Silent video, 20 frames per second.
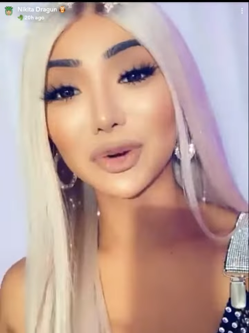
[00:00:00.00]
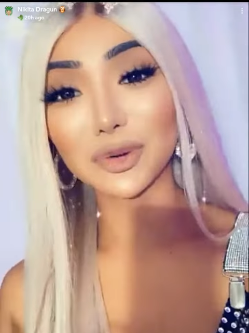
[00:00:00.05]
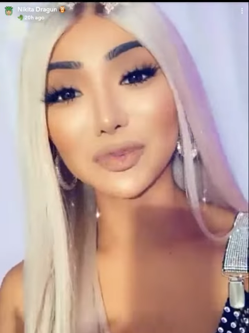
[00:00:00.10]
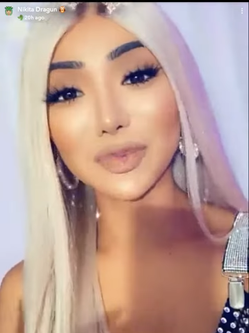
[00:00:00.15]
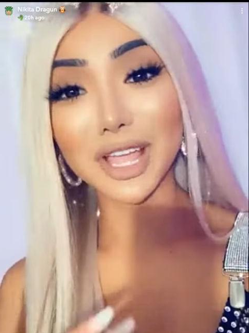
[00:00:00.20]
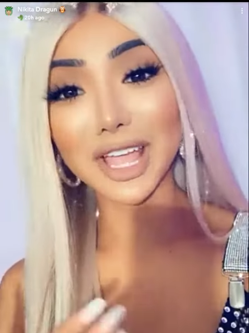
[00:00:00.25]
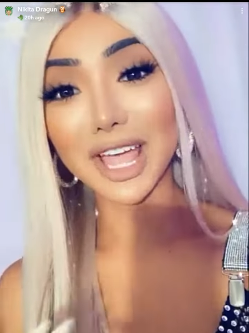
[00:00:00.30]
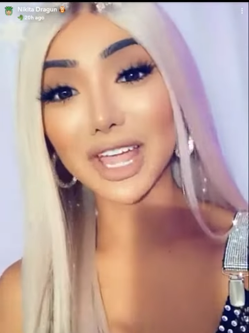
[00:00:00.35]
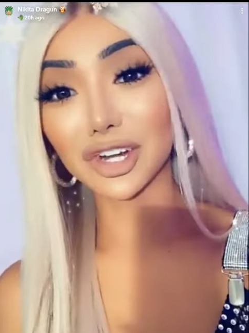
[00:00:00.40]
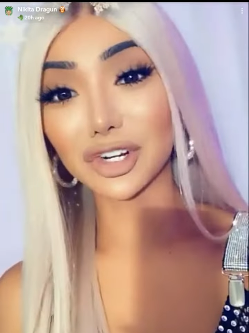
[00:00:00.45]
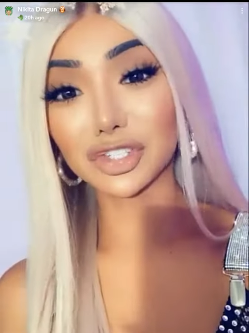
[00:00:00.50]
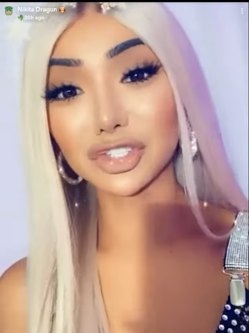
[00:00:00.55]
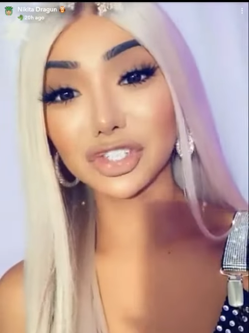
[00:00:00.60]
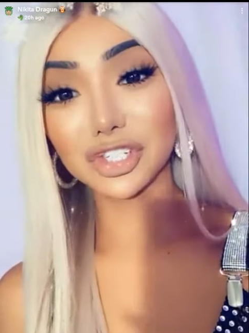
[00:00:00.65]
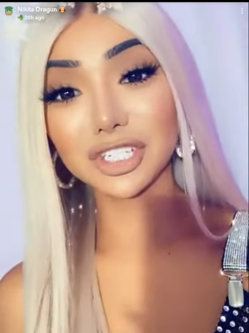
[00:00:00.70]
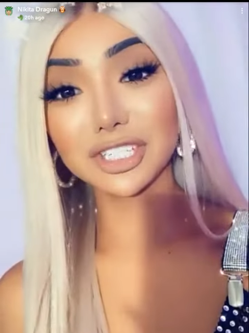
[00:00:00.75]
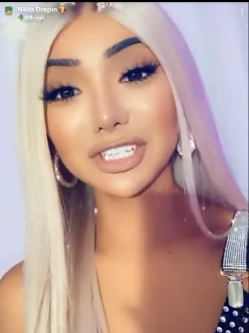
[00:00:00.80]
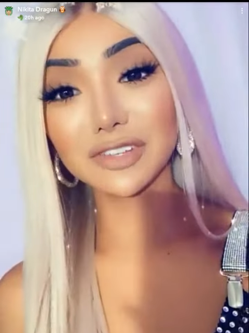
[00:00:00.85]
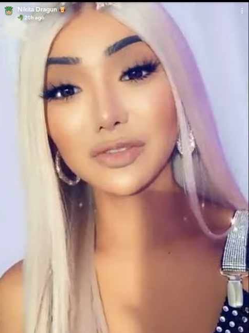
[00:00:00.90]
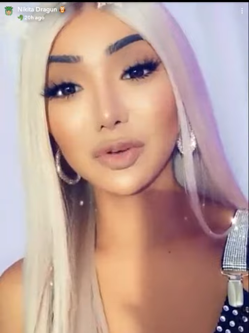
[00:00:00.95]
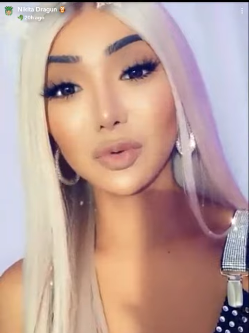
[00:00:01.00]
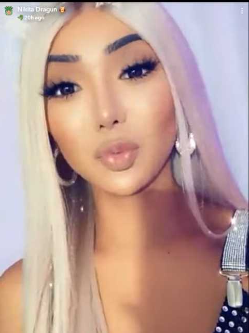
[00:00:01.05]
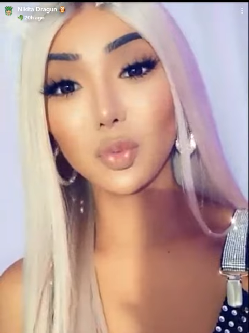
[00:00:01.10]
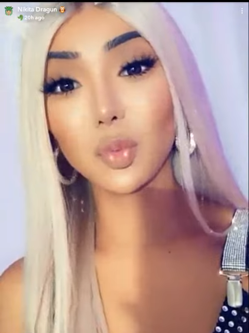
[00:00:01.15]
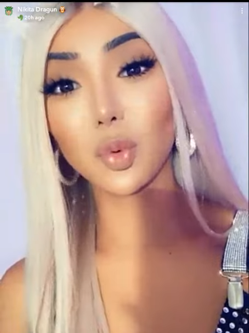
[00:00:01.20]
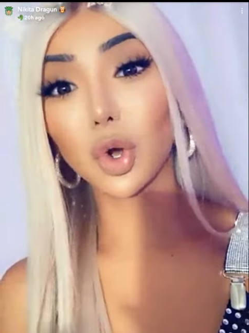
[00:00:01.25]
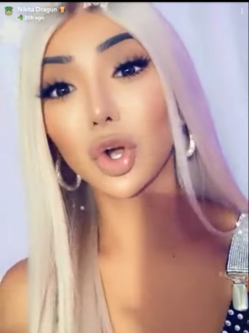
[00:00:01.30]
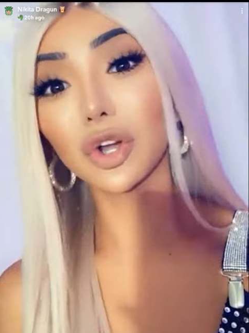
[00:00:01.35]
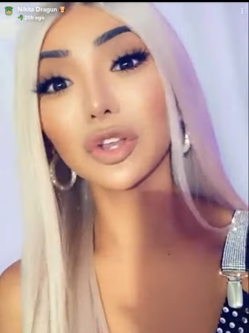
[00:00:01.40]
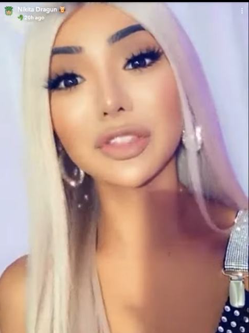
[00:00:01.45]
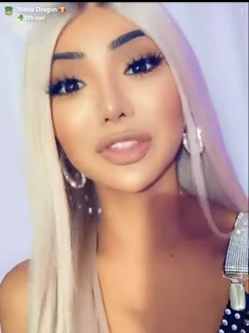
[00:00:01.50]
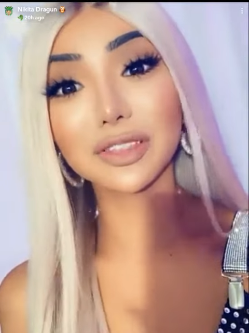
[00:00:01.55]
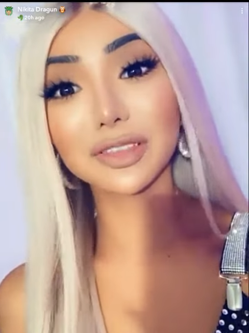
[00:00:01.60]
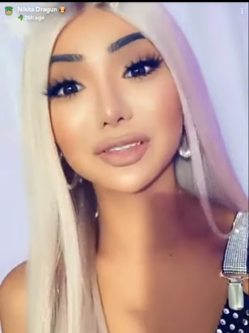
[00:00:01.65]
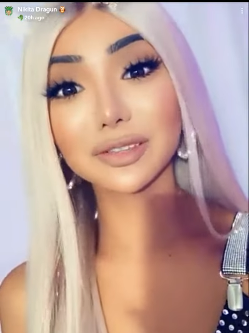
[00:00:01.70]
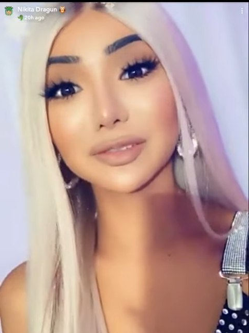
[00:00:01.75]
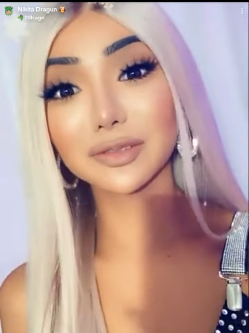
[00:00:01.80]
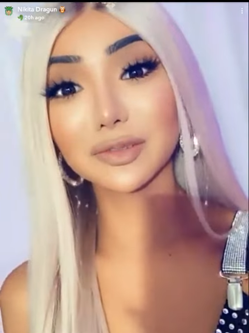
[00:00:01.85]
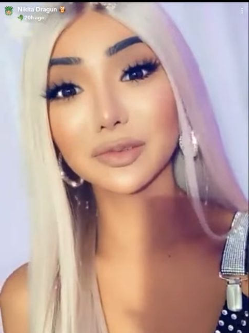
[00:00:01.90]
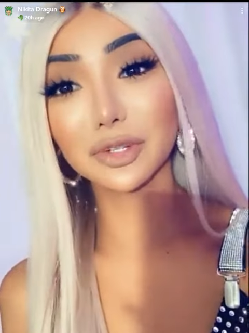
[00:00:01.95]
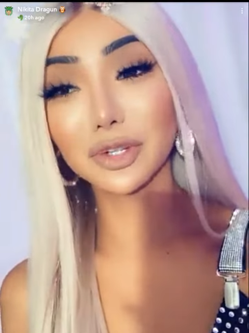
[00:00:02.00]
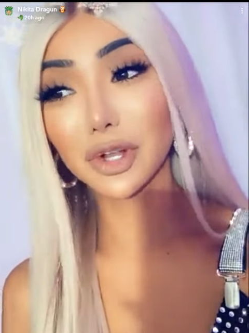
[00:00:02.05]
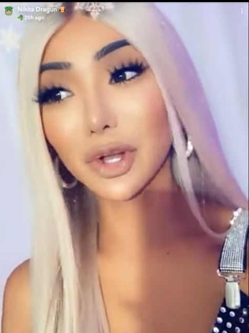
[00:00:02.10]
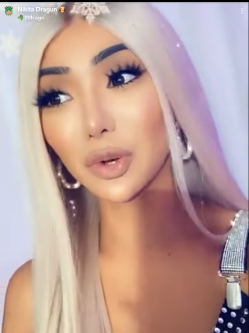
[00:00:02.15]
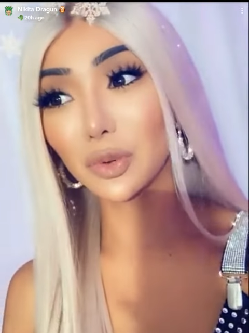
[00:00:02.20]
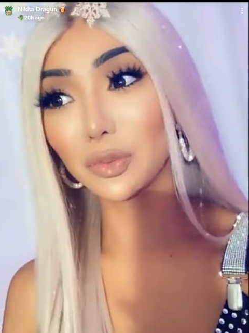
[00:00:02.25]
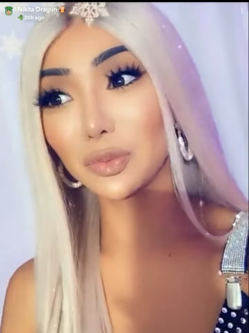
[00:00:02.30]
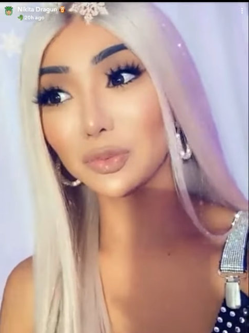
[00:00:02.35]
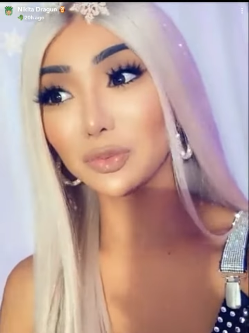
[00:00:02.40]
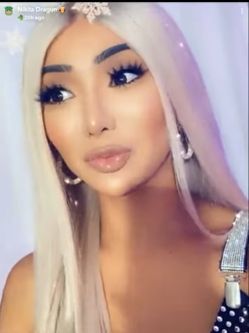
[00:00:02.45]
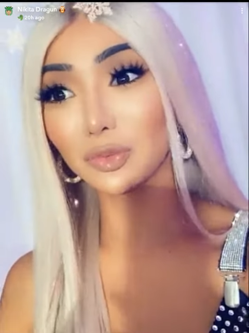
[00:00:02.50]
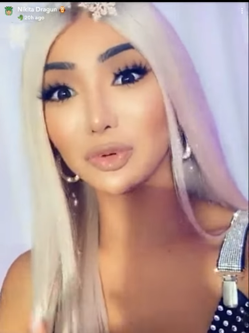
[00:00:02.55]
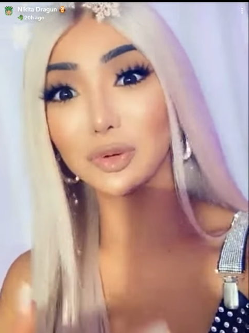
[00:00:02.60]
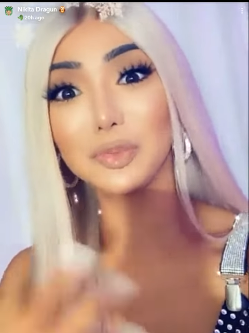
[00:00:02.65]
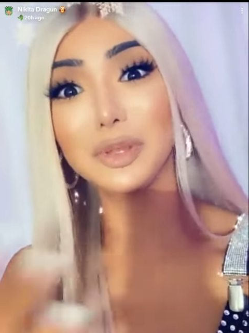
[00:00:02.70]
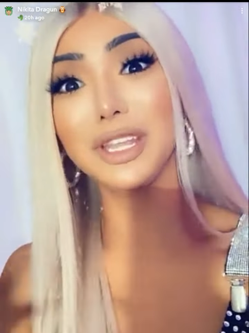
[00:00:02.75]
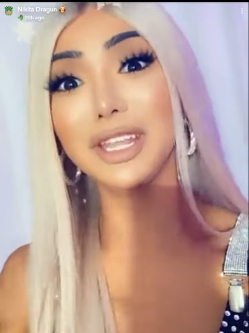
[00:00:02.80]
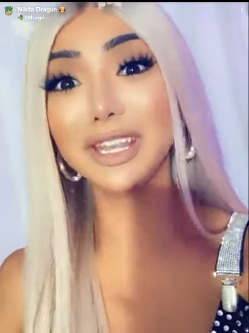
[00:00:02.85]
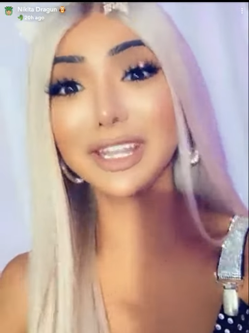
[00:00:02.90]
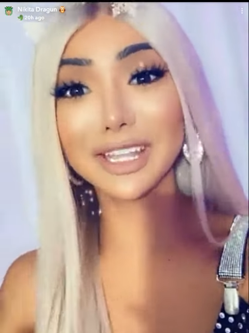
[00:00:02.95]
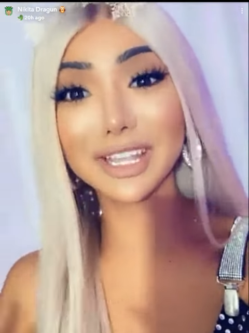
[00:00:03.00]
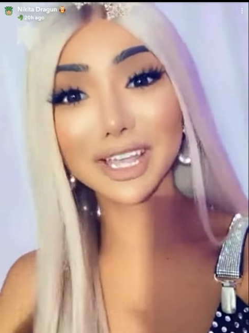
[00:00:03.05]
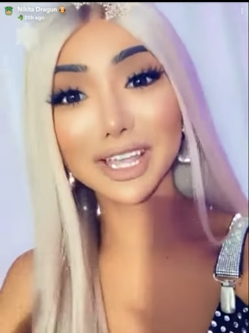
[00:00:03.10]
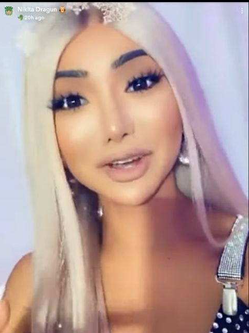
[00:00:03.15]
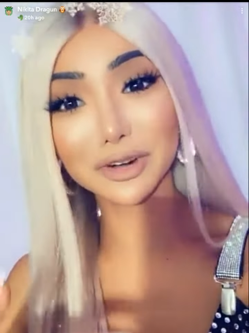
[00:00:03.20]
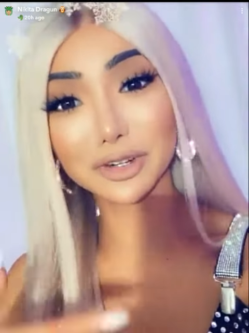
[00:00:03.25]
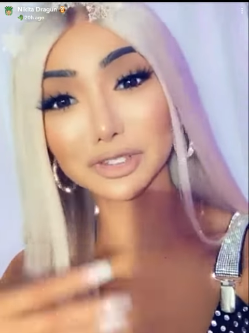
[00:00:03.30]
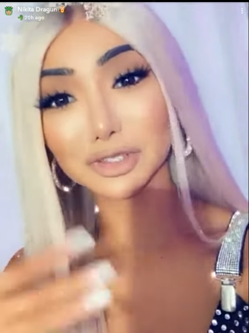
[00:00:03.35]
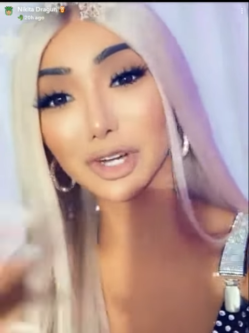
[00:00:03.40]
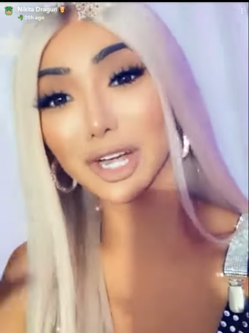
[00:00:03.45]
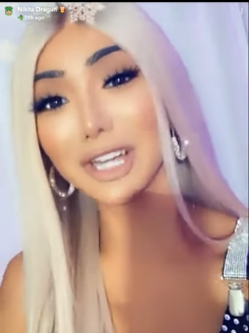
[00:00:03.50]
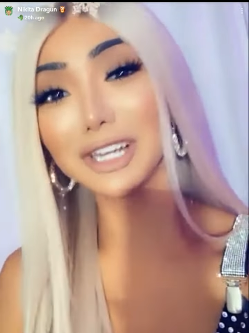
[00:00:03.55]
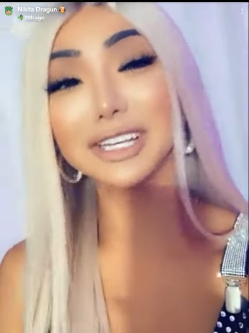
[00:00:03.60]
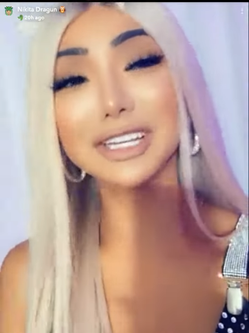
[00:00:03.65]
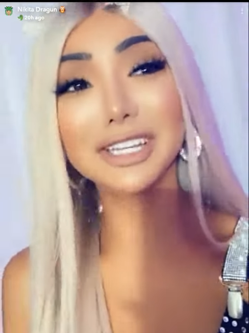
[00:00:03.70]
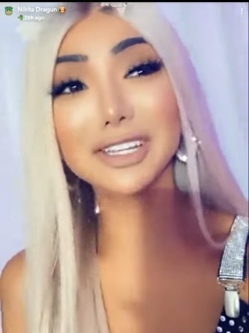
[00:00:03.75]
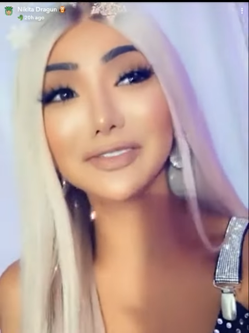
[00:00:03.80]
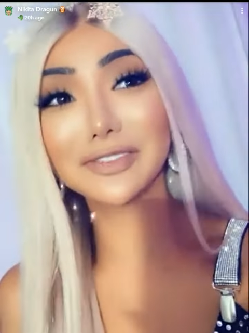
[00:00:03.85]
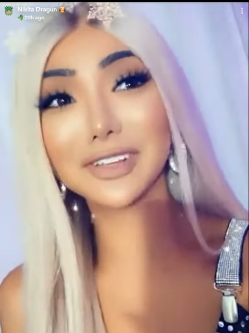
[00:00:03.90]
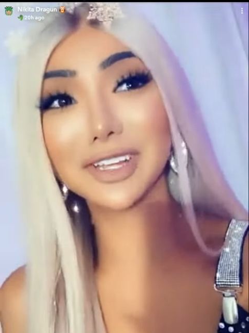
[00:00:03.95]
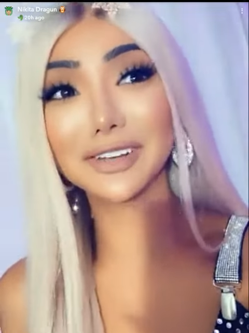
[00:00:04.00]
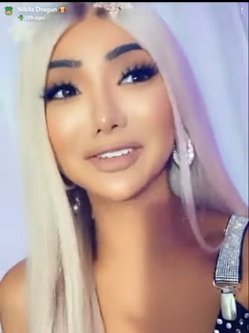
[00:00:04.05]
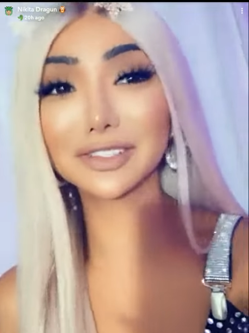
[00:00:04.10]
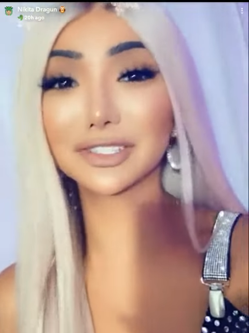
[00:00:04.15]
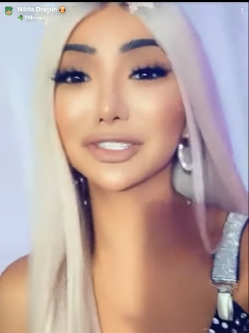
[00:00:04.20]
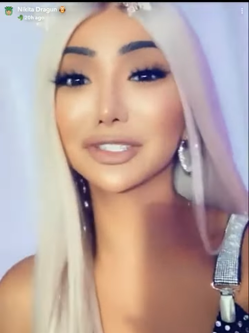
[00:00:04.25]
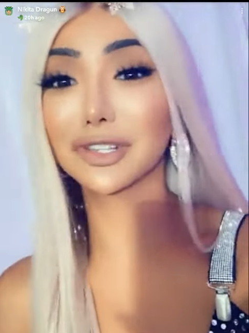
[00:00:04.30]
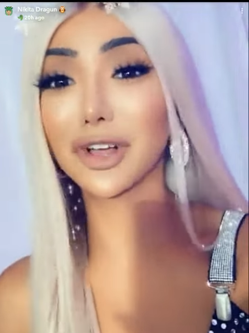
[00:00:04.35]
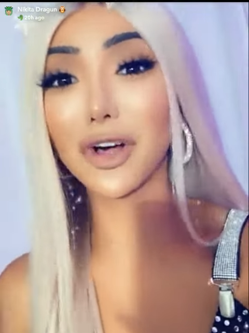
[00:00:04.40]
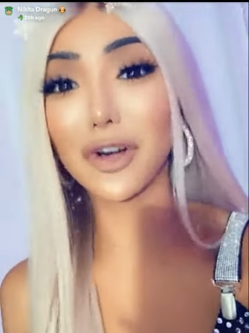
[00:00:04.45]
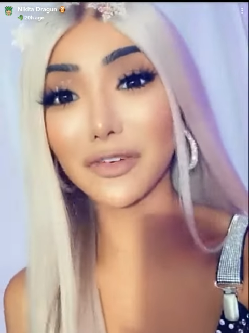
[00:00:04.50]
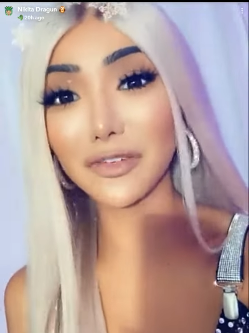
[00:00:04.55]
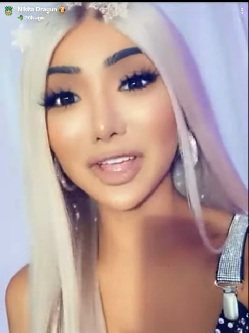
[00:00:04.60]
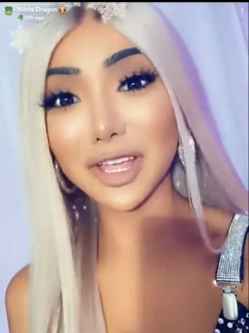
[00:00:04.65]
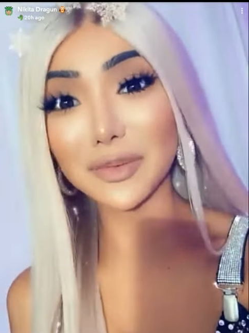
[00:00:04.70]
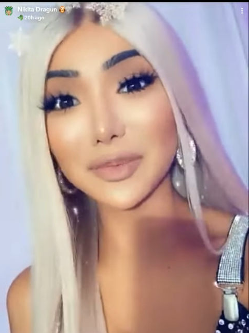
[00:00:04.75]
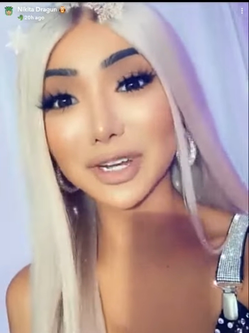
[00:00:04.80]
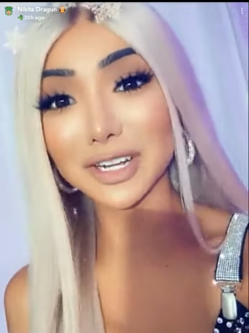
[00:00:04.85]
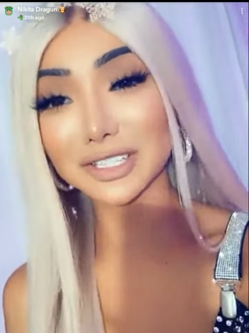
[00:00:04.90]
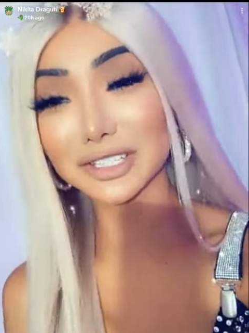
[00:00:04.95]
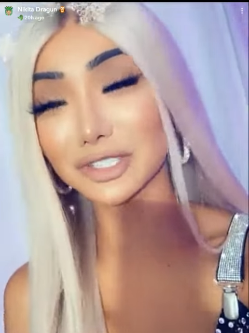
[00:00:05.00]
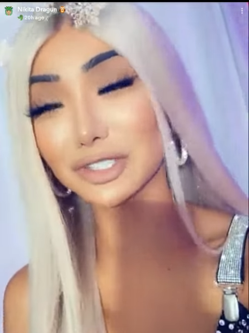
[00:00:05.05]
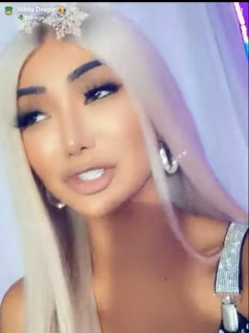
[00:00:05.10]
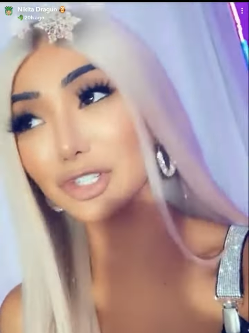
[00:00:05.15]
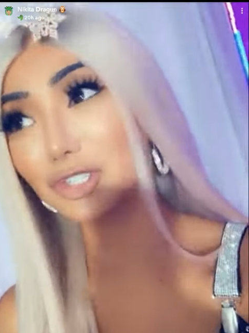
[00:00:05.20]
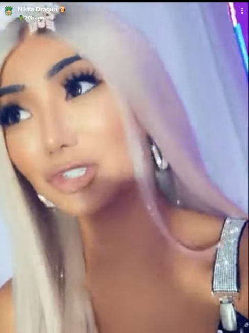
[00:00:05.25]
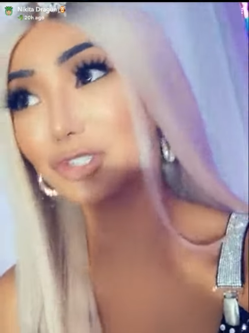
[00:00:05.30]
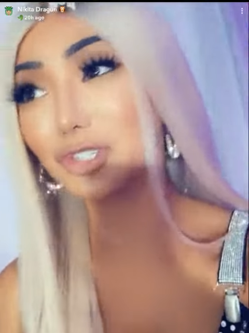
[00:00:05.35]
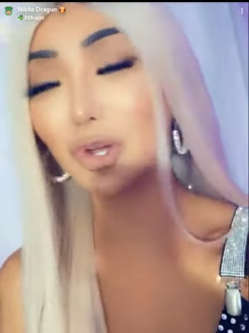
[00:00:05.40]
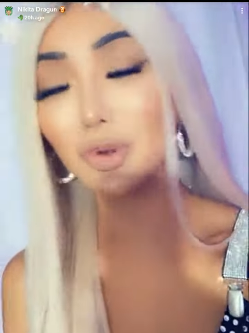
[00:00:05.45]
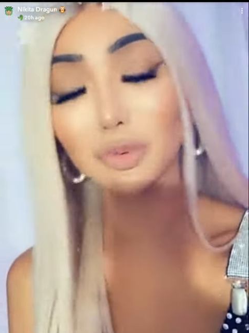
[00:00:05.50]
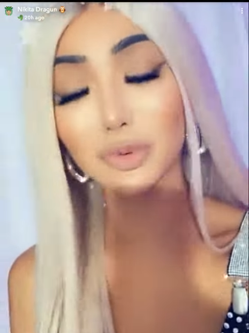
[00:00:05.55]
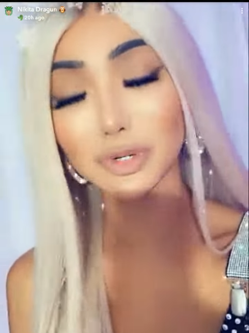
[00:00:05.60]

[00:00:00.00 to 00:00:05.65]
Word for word: or my energy is even worth, you know, repeating it or trying to even solve it because it's just so